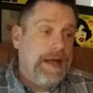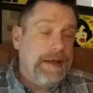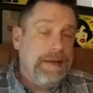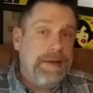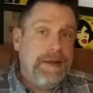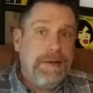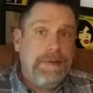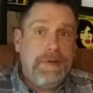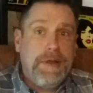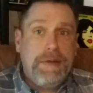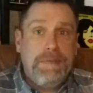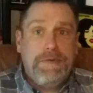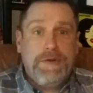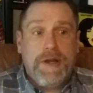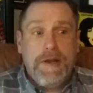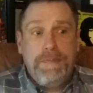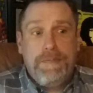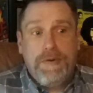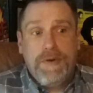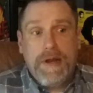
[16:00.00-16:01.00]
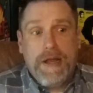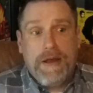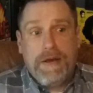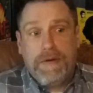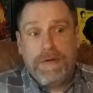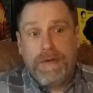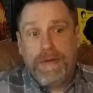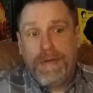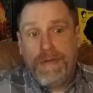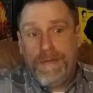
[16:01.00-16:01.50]
I, am trying to put
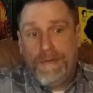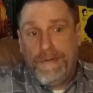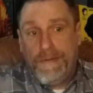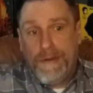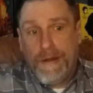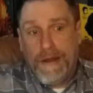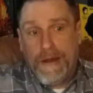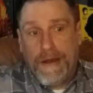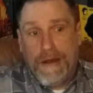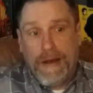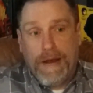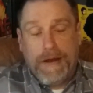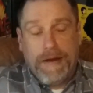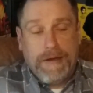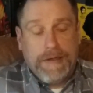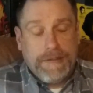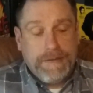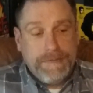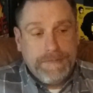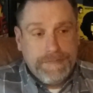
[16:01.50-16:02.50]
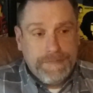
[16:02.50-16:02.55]
out. Uh,